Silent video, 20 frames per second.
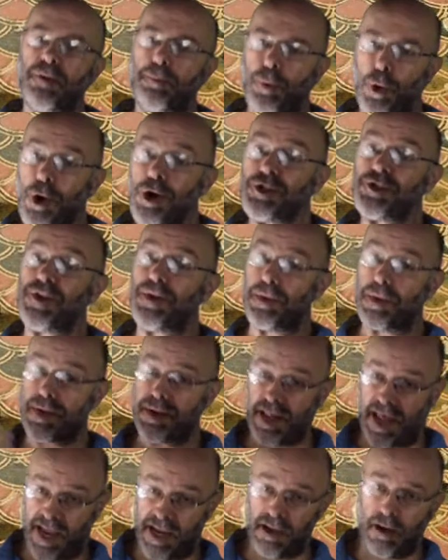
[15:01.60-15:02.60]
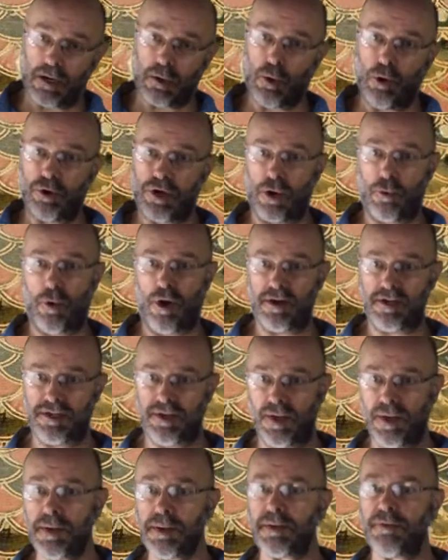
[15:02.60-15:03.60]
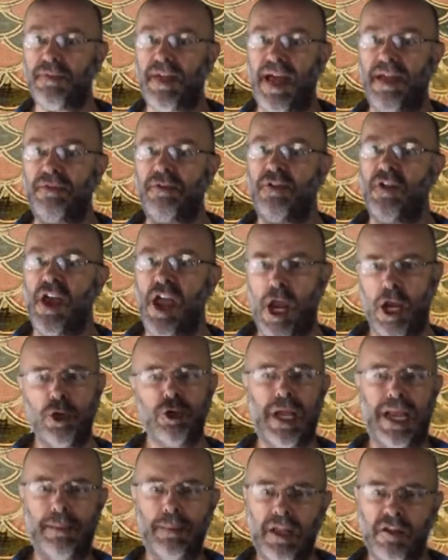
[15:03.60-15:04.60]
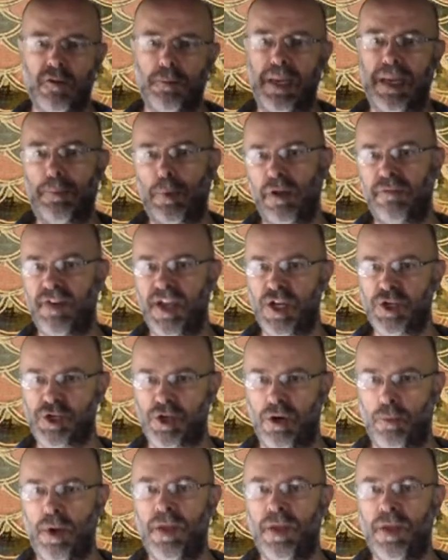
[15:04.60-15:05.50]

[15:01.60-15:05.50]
the Persians say, I'll quote Herodotus, that they, namely the people of Asia,